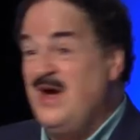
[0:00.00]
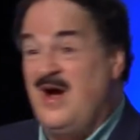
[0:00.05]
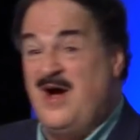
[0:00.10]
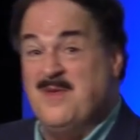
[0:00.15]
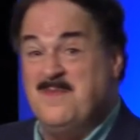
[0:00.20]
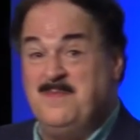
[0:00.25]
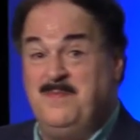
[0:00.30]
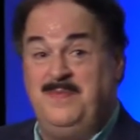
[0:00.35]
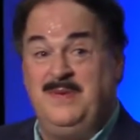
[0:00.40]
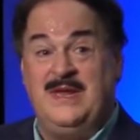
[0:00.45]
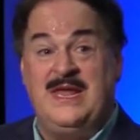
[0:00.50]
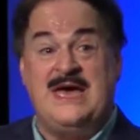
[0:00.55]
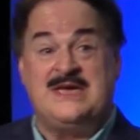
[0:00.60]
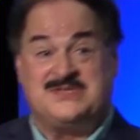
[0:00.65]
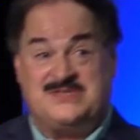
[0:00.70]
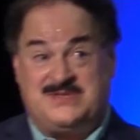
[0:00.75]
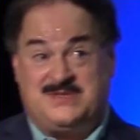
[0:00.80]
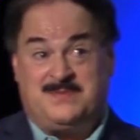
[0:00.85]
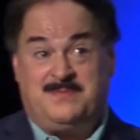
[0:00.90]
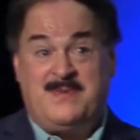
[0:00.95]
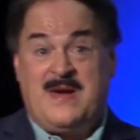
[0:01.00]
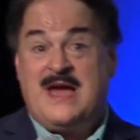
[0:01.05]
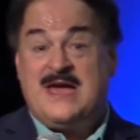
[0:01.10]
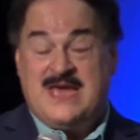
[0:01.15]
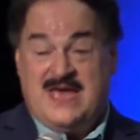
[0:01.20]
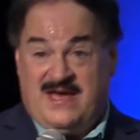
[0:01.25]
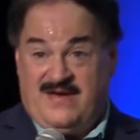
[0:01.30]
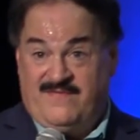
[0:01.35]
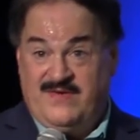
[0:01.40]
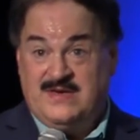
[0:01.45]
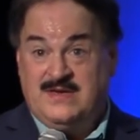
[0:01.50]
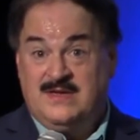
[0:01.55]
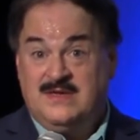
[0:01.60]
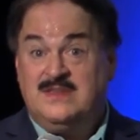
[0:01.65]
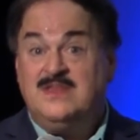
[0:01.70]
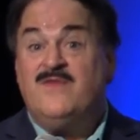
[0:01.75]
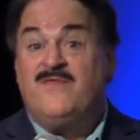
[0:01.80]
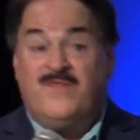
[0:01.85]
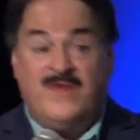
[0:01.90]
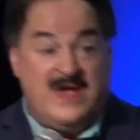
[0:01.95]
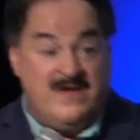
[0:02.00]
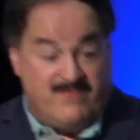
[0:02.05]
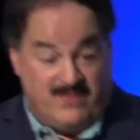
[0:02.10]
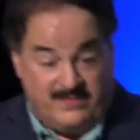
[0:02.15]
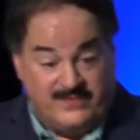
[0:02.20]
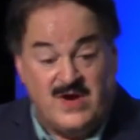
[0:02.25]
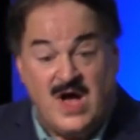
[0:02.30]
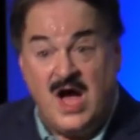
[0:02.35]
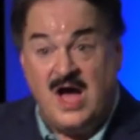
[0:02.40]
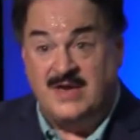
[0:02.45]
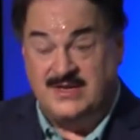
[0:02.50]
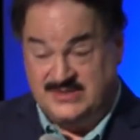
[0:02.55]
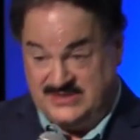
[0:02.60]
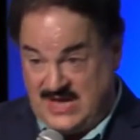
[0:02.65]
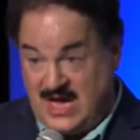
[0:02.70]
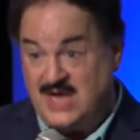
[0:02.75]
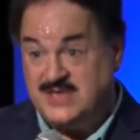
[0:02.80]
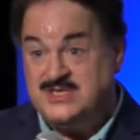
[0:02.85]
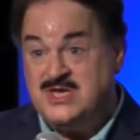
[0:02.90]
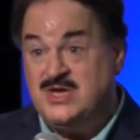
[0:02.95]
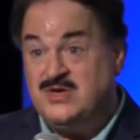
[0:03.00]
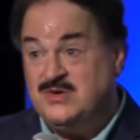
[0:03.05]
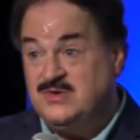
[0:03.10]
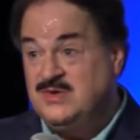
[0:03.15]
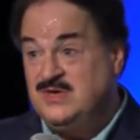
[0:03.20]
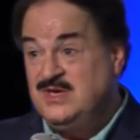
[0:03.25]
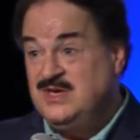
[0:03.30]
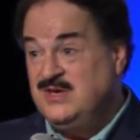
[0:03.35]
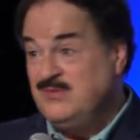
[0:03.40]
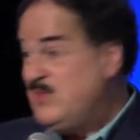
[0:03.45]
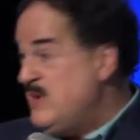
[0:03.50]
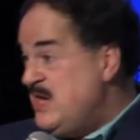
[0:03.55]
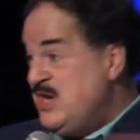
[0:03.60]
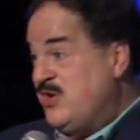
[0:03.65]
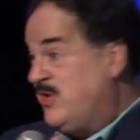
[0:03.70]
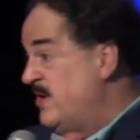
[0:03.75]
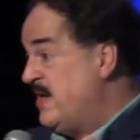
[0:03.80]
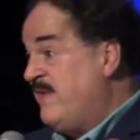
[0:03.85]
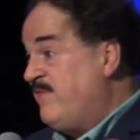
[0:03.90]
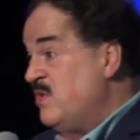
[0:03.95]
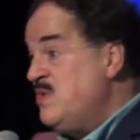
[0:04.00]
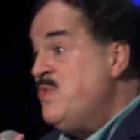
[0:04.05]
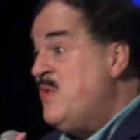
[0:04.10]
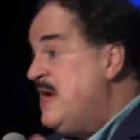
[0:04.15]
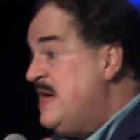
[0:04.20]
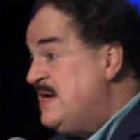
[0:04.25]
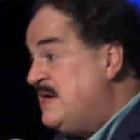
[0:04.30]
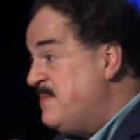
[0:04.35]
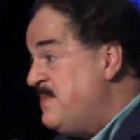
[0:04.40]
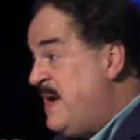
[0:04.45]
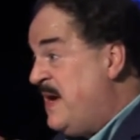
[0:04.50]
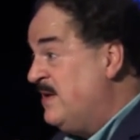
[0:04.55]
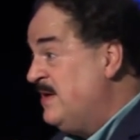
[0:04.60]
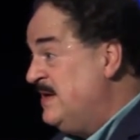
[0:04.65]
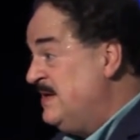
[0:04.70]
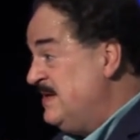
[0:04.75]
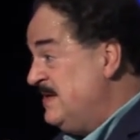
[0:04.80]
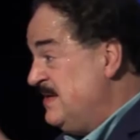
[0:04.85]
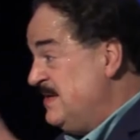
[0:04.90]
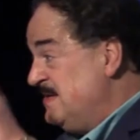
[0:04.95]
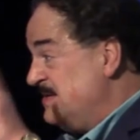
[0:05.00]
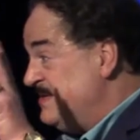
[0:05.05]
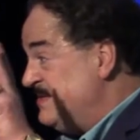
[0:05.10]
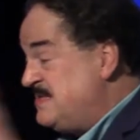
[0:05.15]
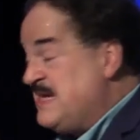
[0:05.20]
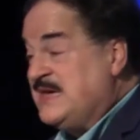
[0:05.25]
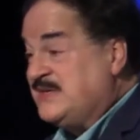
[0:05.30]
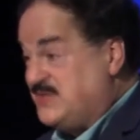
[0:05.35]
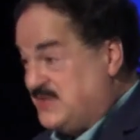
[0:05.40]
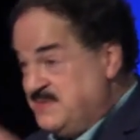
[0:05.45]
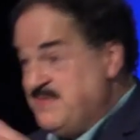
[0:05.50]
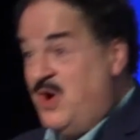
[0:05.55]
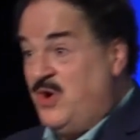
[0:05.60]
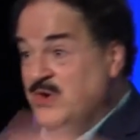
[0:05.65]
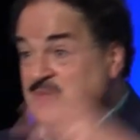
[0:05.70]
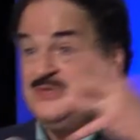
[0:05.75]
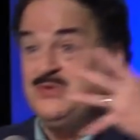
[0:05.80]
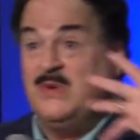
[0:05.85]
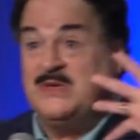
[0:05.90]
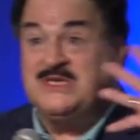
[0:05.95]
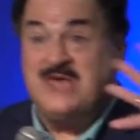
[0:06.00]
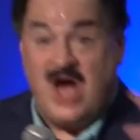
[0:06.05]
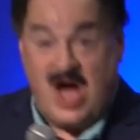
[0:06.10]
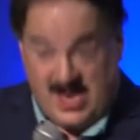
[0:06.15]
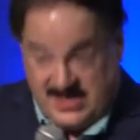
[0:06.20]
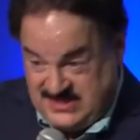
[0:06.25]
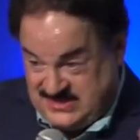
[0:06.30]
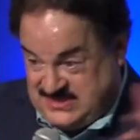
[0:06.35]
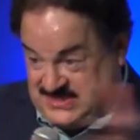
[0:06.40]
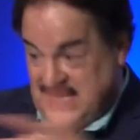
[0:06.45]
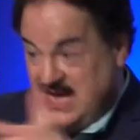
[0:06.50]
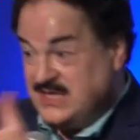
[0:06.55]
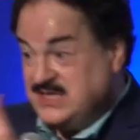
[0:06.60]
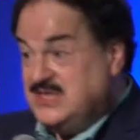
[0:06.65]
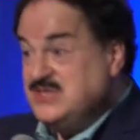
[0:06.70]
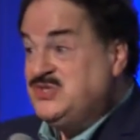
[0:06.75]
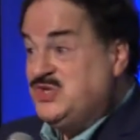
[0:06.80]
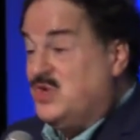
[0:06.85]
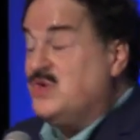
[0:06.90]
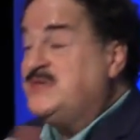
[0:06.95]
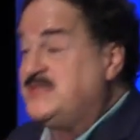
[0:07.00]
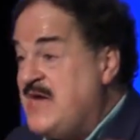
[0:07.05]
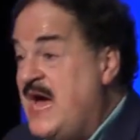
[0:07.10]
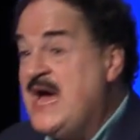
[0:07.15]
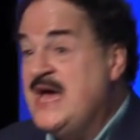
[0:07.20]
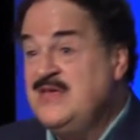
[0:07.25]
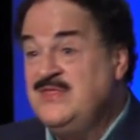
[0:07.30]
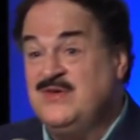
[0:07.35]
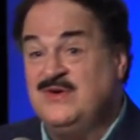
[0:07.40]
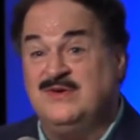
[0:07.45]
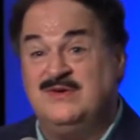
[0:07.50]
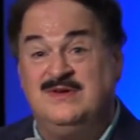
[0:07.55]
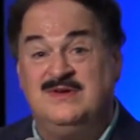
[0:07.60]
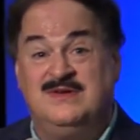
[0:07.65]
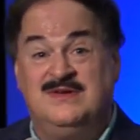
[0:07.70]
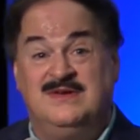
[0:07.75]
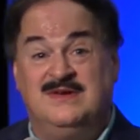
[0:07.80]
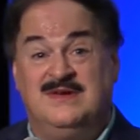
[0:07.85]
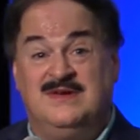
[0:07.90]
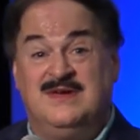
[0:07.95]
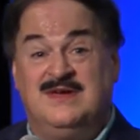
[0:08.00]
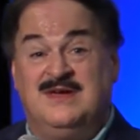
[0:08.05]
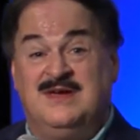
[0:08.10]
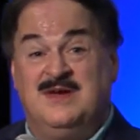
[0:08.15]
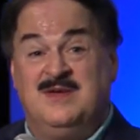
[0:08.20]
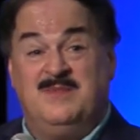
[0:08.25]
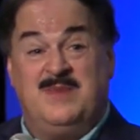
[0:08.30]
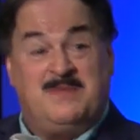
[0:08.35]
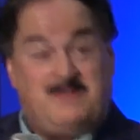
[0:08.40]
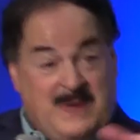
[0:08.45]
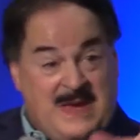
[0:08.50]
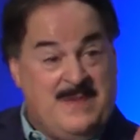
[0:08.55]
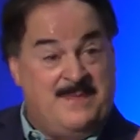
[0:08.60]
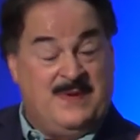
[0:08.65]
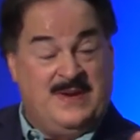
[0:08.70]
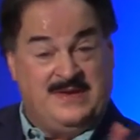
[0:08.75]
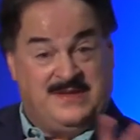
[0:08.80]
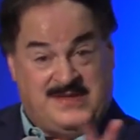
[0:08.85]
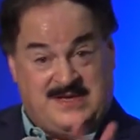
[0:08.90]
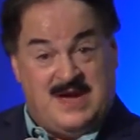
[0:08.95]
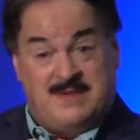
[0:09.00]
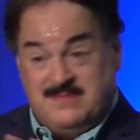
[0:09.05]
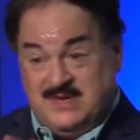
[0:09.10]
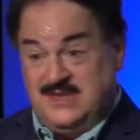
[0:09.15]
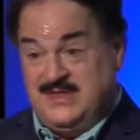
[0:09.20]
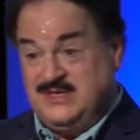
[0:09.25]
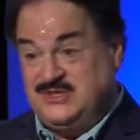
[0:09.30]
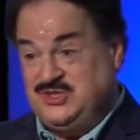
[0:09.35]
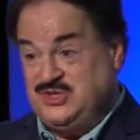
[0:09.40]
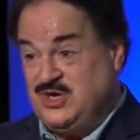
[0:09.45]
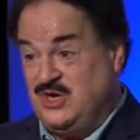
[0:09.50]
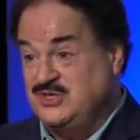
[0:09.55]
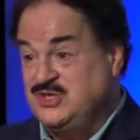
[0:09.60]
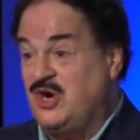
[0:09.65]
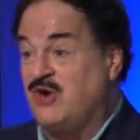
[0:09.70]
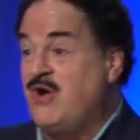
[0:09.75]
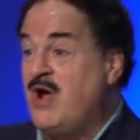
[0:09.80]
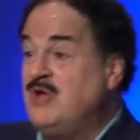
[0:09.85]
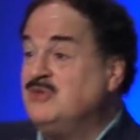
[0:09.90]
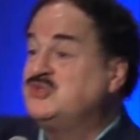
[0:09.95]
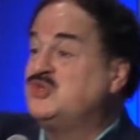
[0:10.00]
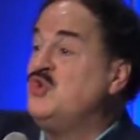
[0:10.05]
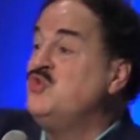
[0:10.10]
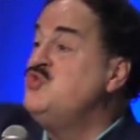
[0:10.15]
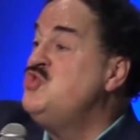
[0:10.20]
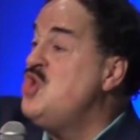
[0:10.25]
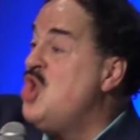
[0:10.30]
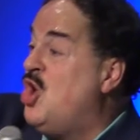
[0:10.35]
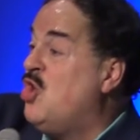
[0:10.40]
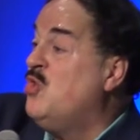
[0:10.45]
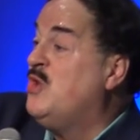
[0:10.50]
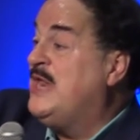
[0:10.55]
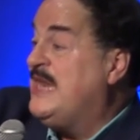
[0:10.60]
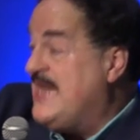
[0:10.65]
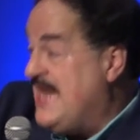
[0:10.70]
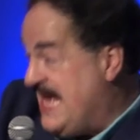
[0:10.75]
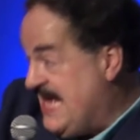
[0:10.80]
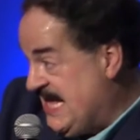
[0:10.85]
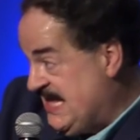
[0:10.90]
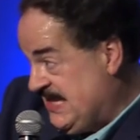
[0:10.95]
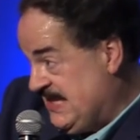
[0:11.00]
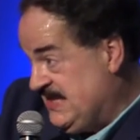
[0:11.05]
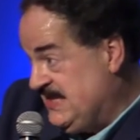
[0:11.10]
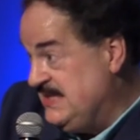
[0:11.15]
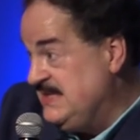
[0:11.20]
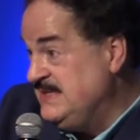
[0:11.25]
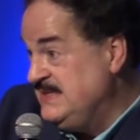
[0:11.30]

are blessed by heaven and the favor of God is on you. We hear it every week about testimonies, what God has done because you're a tither. But people that come to this church are also known in hell.